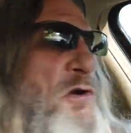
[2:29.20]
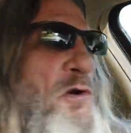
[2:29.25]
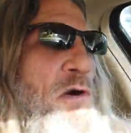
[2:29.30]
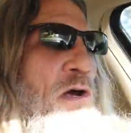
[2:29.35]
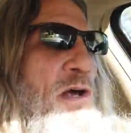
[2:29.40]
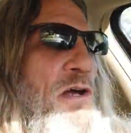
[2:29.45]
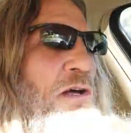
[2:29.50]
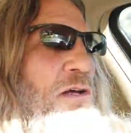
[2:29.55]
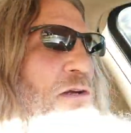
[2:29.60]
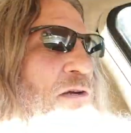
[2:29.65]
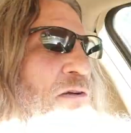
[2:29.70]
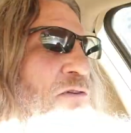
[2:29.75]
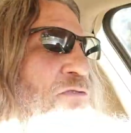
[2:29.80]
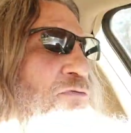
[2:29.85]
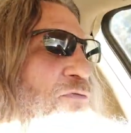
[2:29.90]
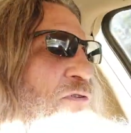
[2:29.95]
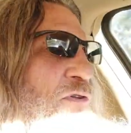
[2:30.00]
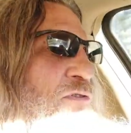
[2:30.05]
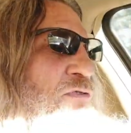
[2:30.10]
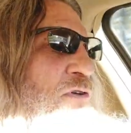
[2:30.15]
The UN
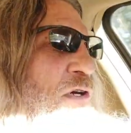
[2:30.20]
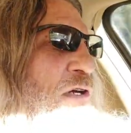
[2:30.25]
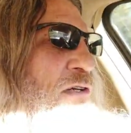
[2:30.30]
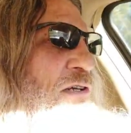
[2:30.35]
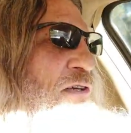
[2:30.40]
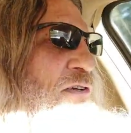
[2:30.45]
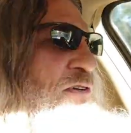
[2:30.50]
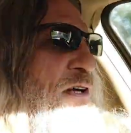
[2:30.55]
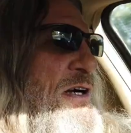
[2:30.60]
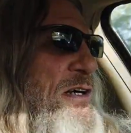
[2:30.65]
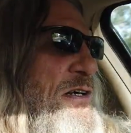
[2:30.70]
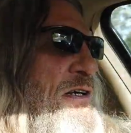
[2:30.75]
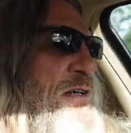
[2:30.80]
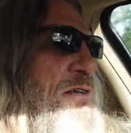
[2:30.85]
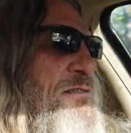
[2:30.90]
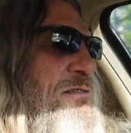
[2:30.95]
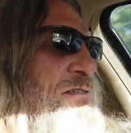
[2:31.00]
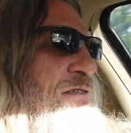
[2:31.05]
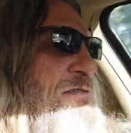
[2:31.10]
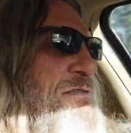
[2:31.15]
has
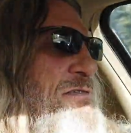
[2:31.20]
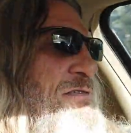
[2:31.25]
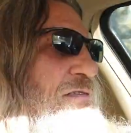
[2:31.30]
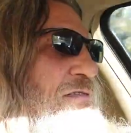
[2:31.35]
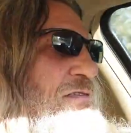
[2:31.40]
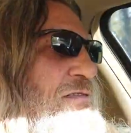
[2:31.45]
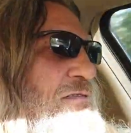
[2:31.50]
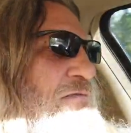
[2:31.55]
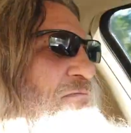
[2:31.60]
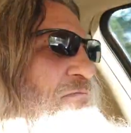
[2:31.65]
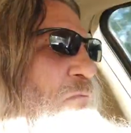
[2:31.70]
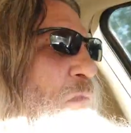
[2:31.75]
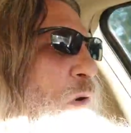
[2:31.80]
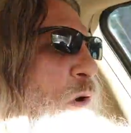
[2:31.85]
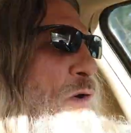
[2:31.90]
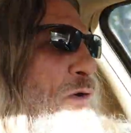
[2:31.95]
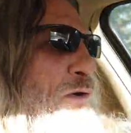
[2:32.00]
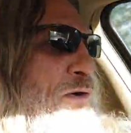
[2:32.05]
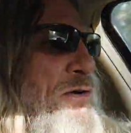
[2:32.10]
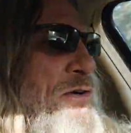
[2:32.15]
facilitated
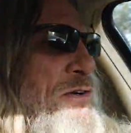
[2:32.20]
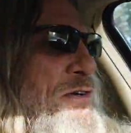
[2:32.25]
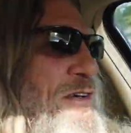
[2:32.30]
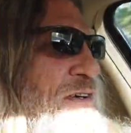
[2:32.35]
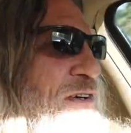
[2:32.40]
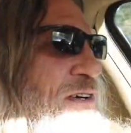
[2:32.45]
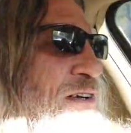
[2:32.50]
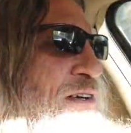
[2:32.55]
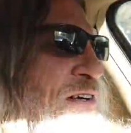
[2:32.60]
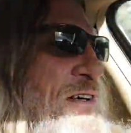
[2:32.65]
more